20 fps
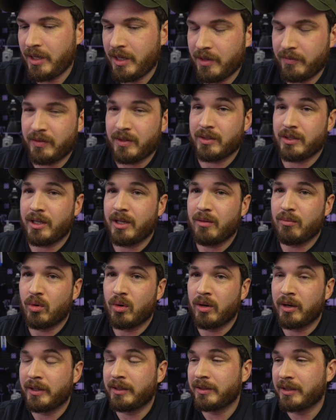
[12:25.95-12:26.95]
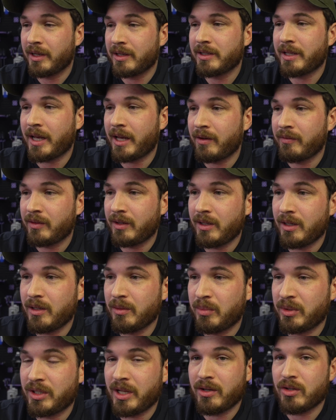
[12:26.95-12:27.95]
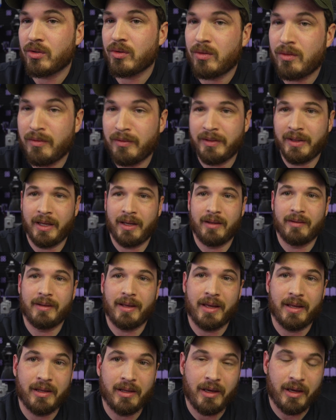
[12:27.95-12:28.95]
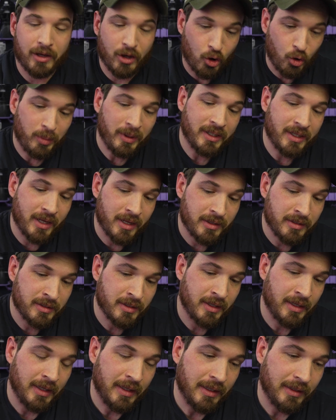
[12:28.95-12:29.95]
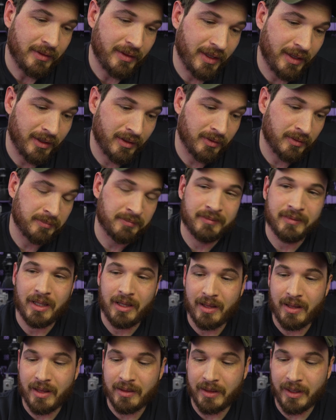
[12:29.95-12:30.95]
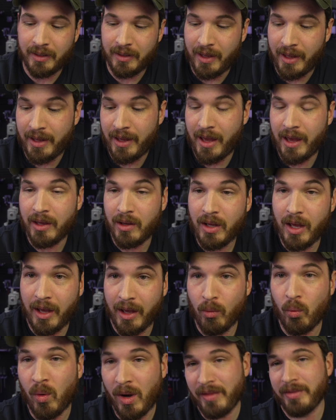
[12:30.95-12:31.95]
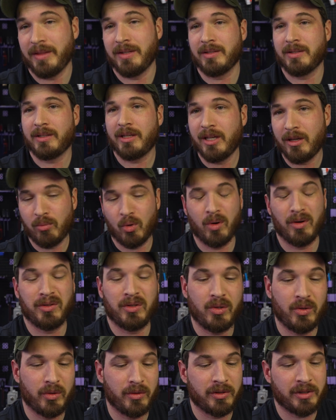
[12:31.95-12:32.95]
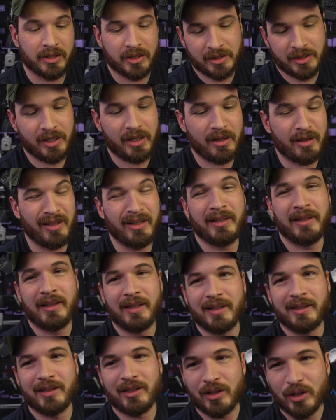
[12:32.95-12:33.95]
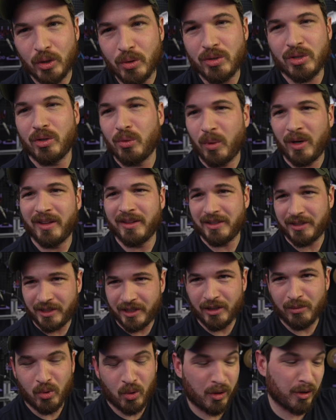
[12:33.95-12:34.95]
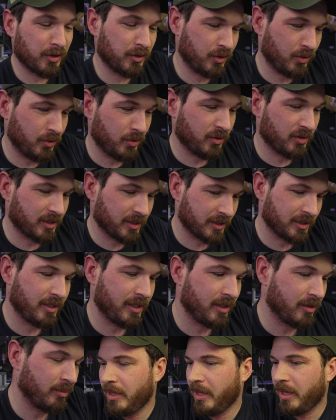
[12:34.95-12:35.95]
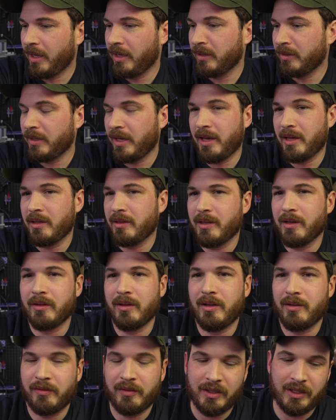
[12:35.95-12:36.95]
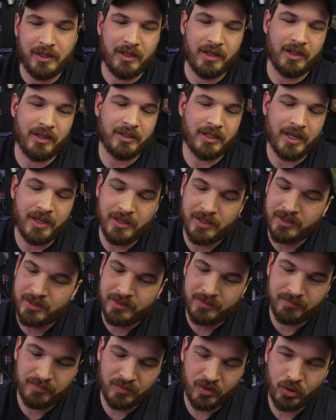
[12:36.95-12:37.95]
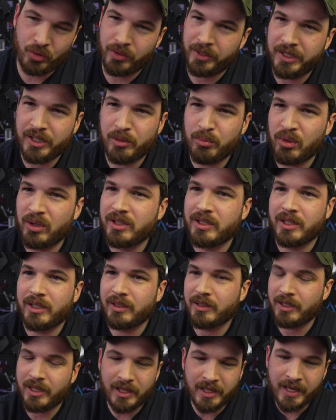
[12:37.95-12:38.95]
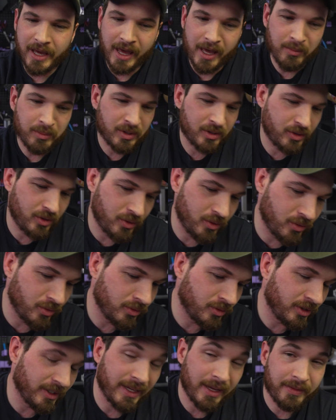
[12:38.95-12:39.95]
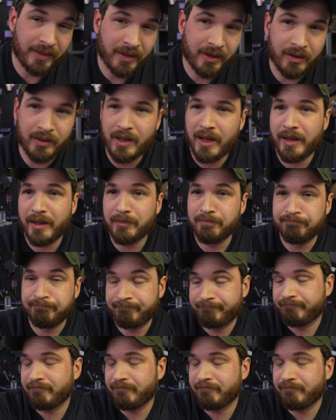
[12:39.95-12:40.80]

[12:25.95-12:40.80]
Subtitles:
If this keyboard does have the potential that I hope it does, then like I want this keyboard to succeed. You should want this keyboard to succeed. And hey, if it takes 3D printing keycaps to get there, I'm